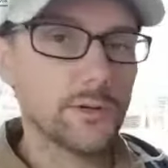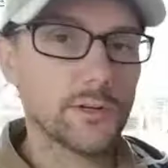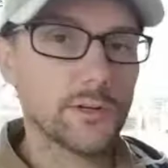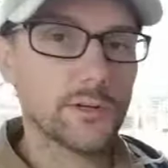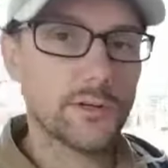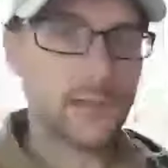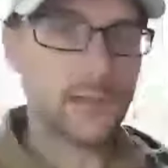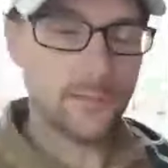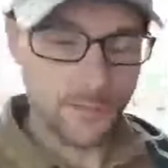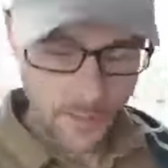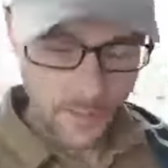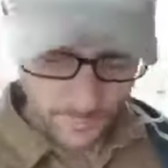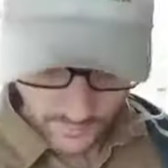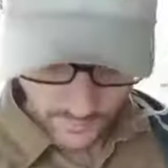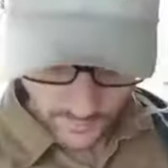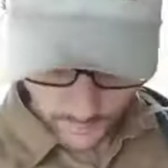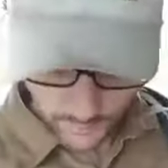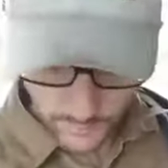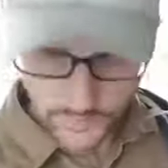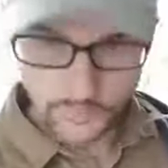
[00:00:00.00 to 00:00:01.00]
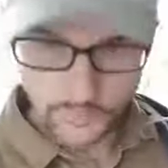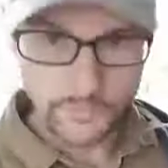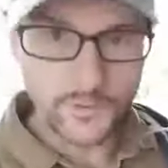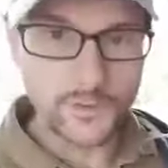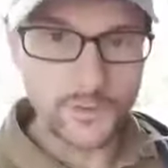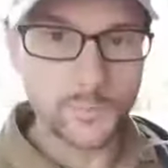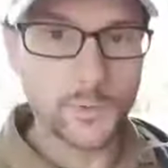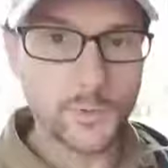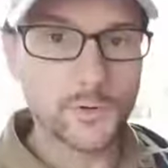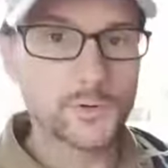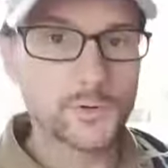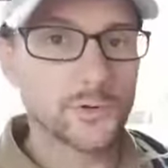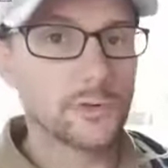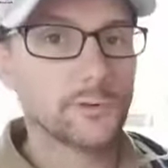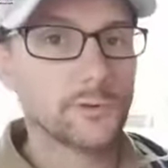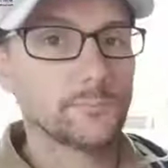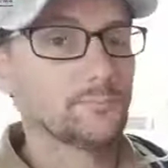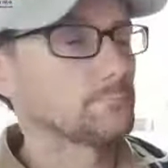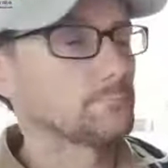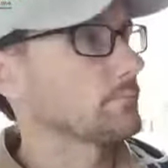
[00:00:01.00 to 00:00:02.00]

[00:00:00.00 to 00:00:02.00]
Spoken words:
want to give them a little bit of exposure.